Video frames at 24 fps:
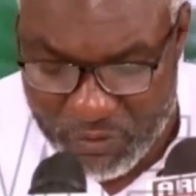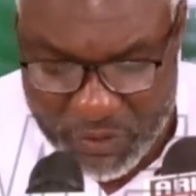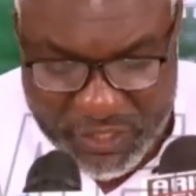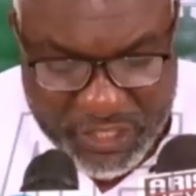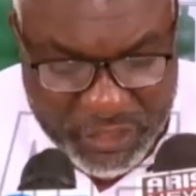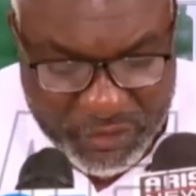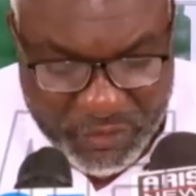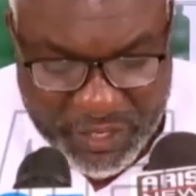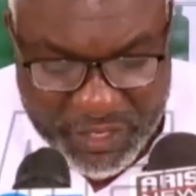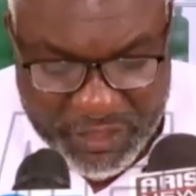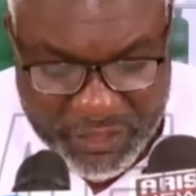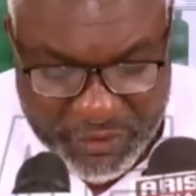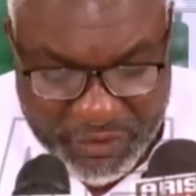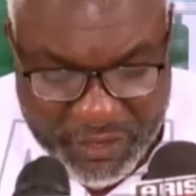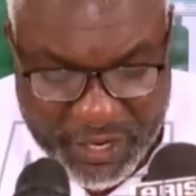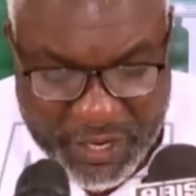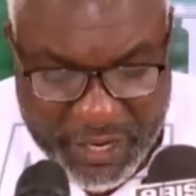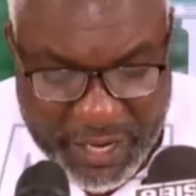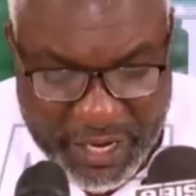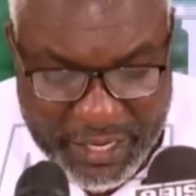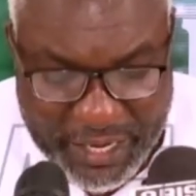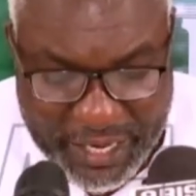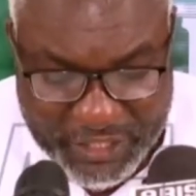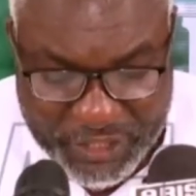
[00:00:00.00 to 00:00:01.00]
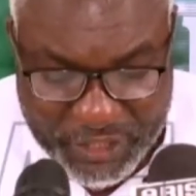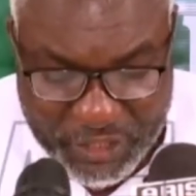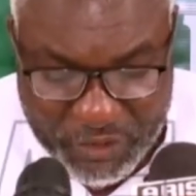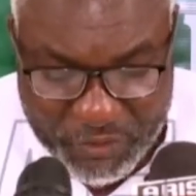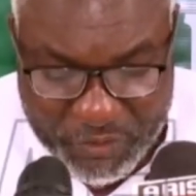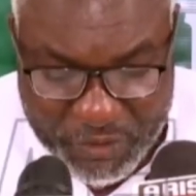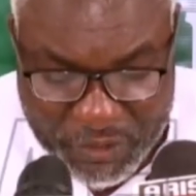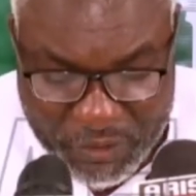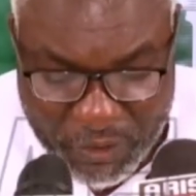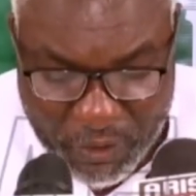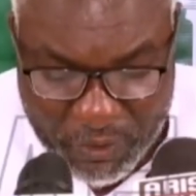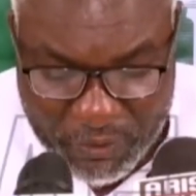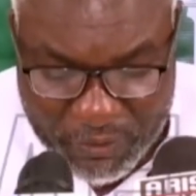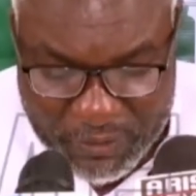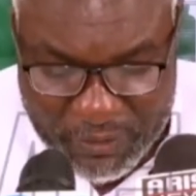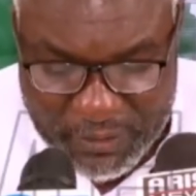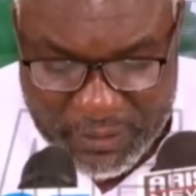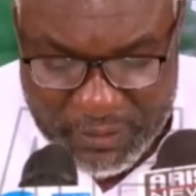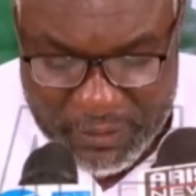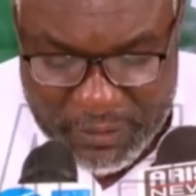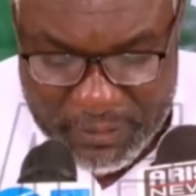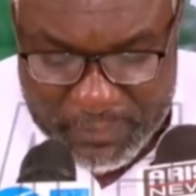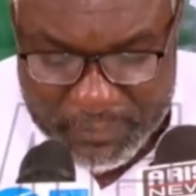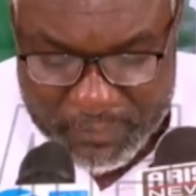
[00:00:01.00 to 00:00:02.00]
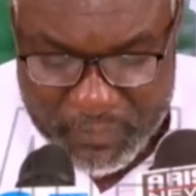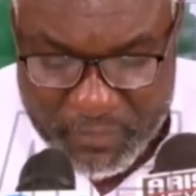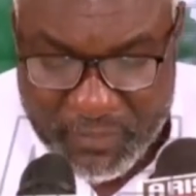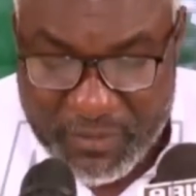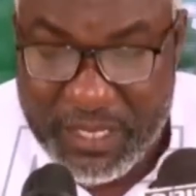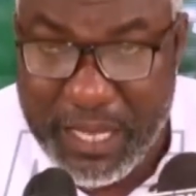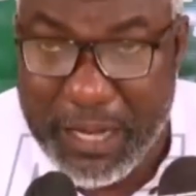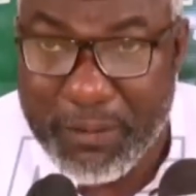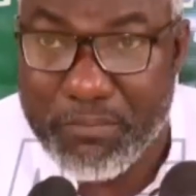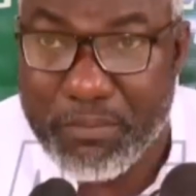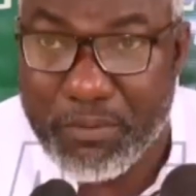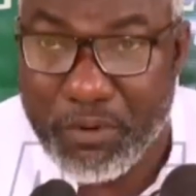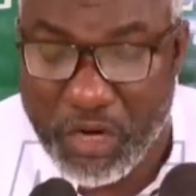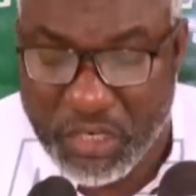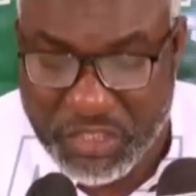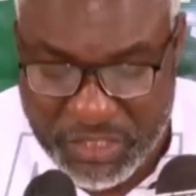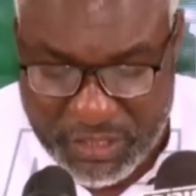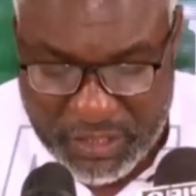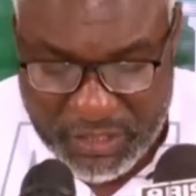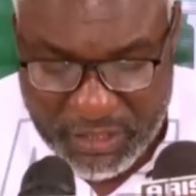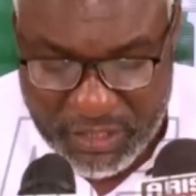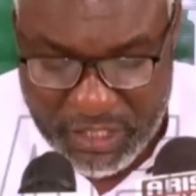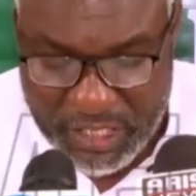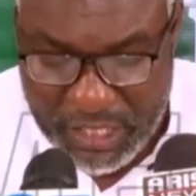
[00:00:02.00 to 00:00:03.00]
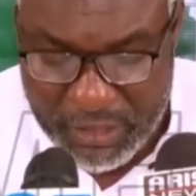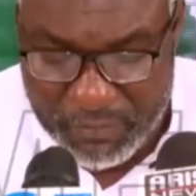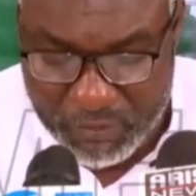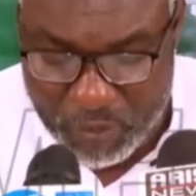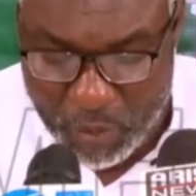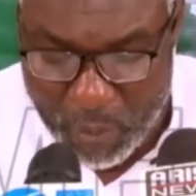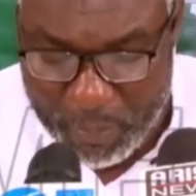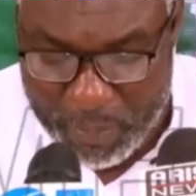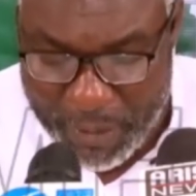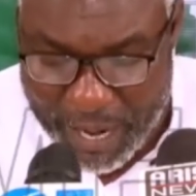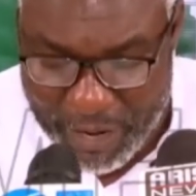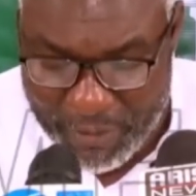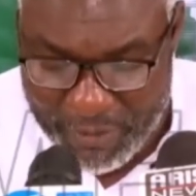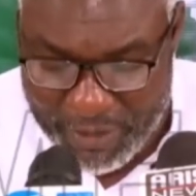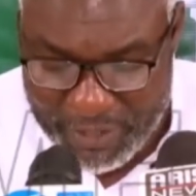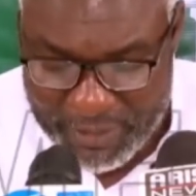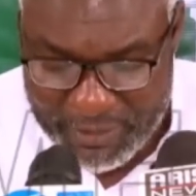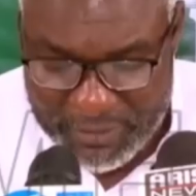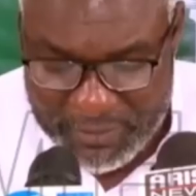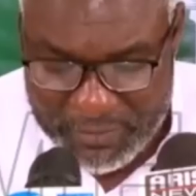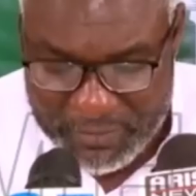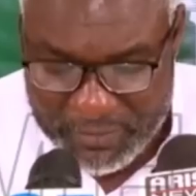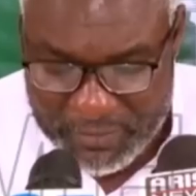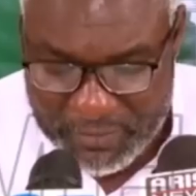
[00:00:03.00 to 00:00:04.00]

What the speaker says: 2023 election results that brought him to power,